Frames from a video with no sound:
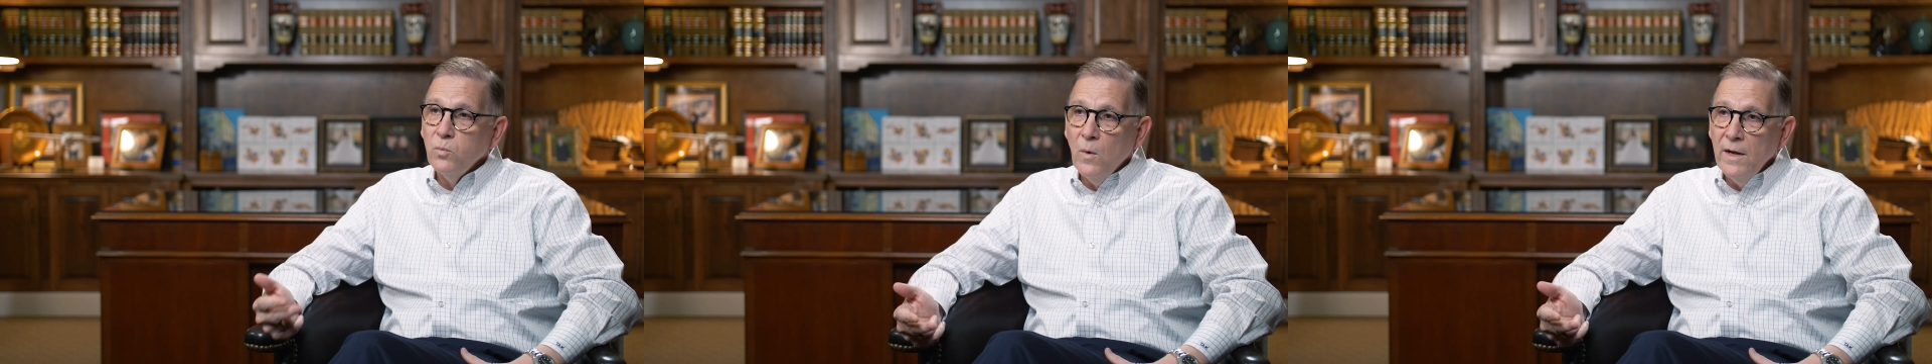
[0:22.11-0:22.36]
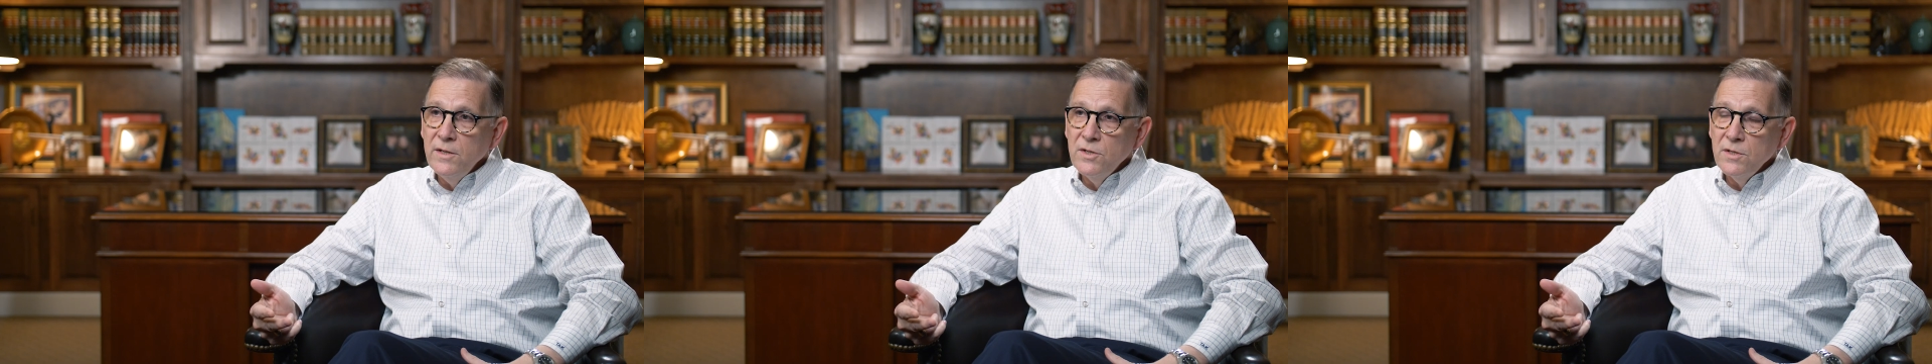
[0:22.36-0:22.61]

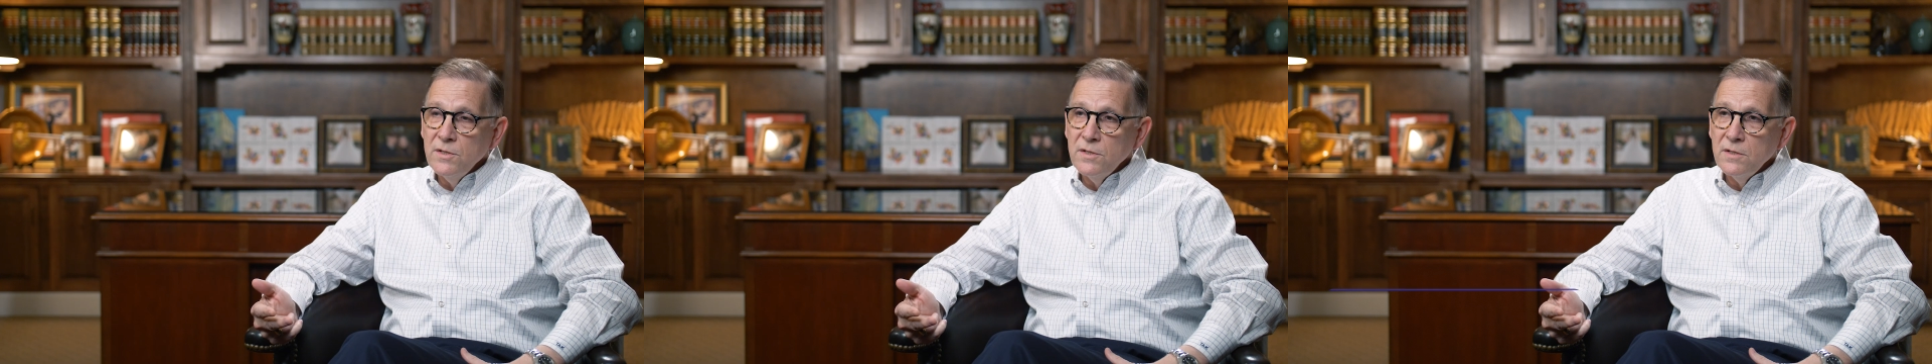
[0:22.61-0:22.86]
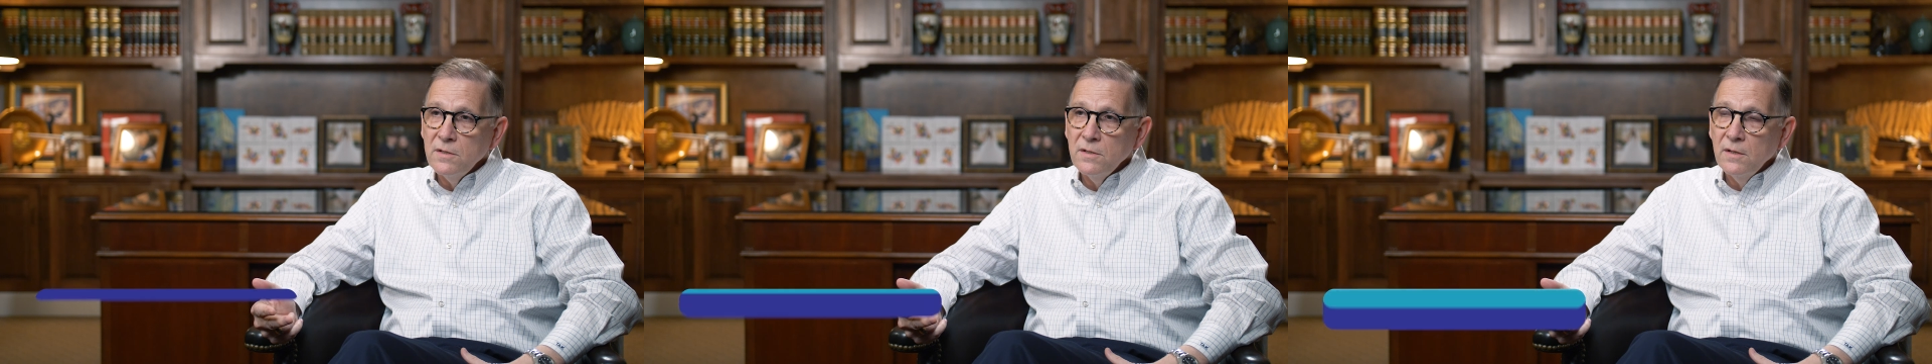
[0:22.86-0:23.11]

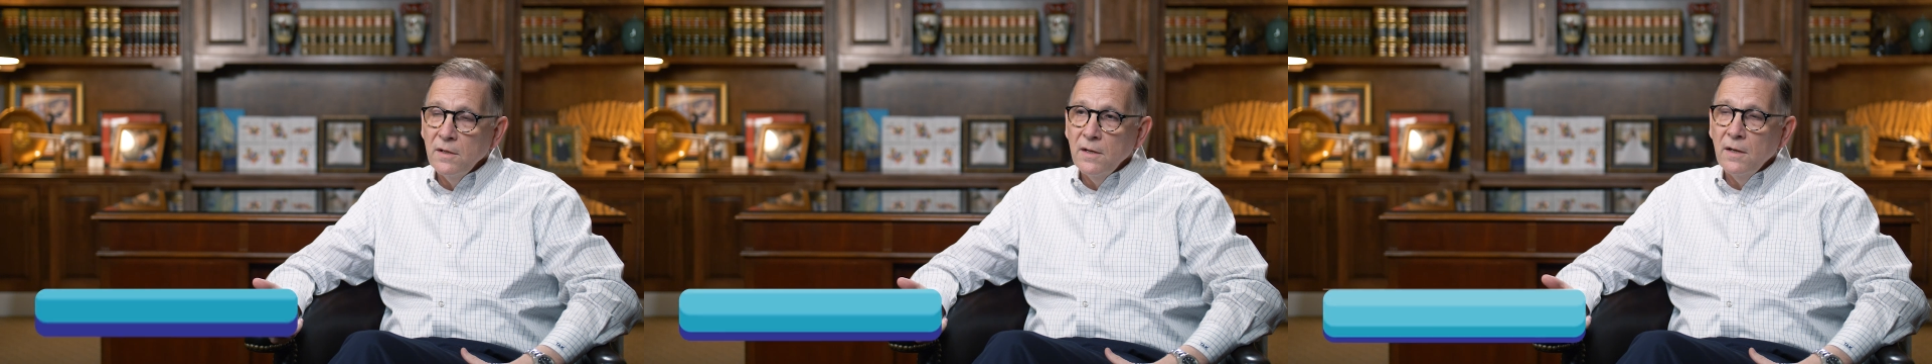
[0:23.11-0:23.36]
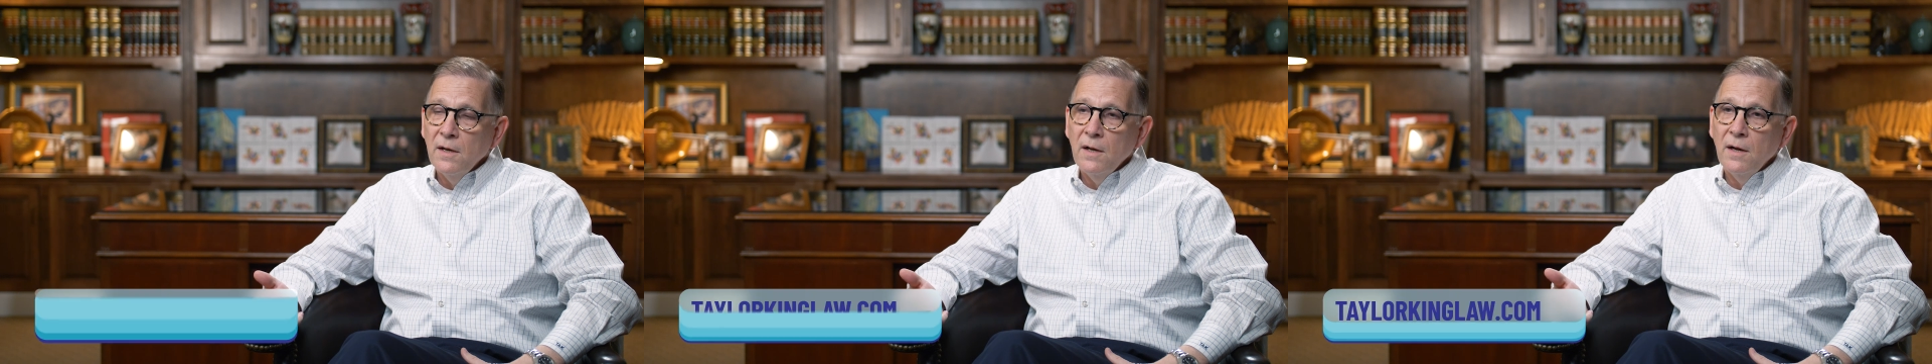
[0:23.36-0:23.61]
wages,
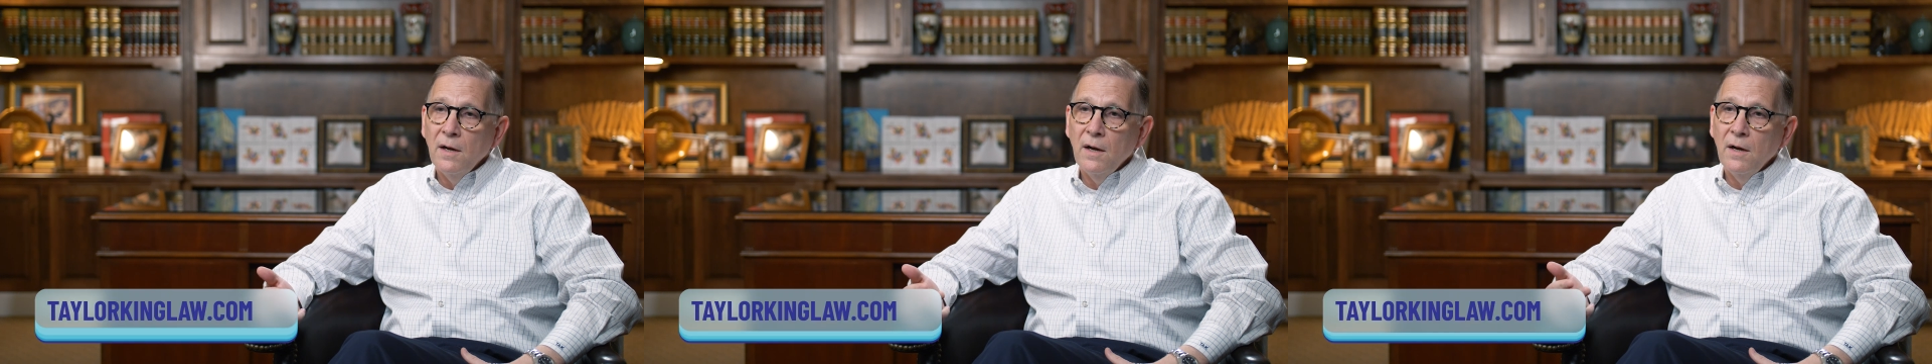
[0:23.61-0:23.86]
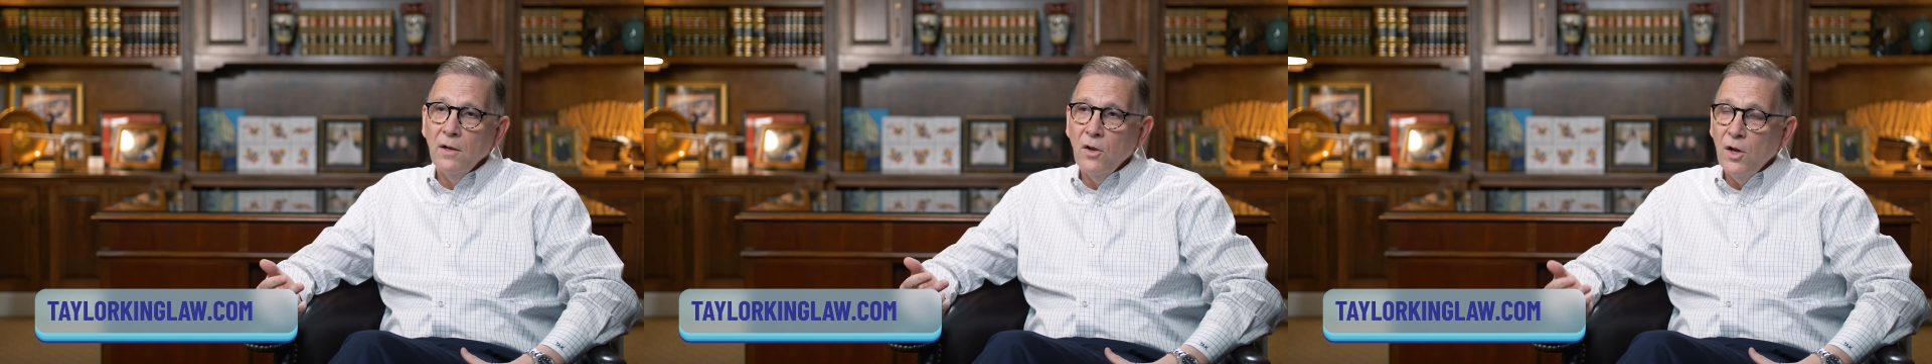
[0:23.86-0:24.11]

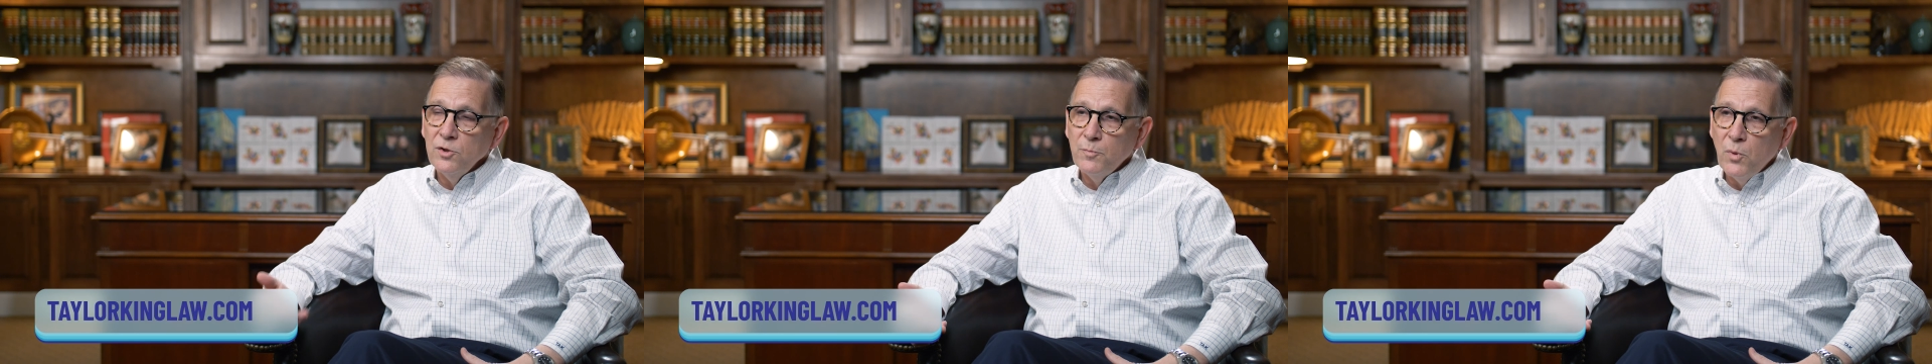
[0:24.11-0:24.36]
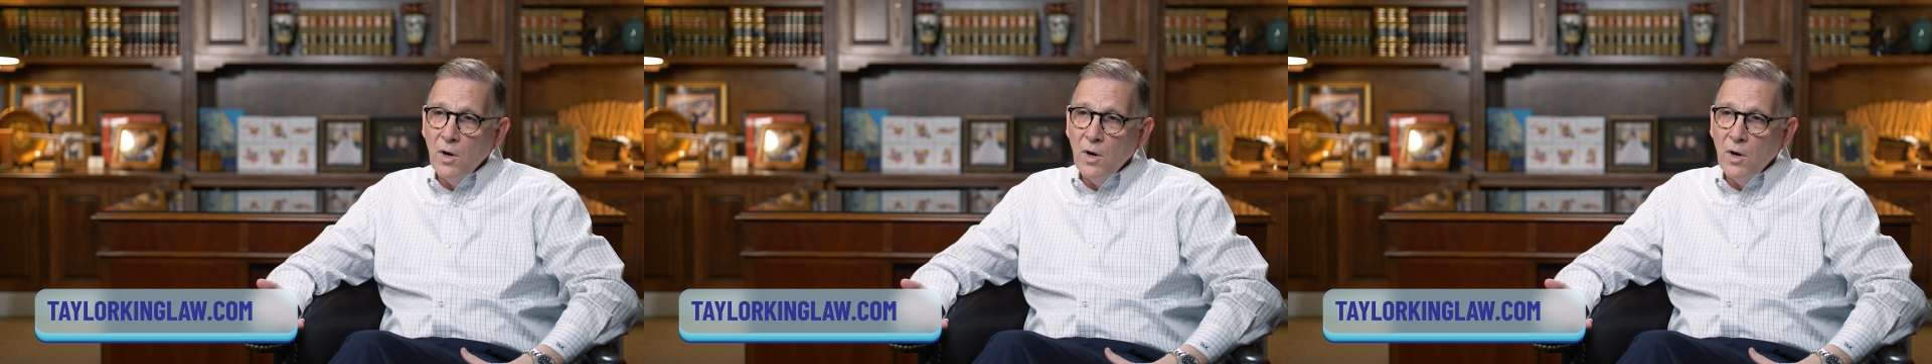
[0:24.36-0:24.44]
lost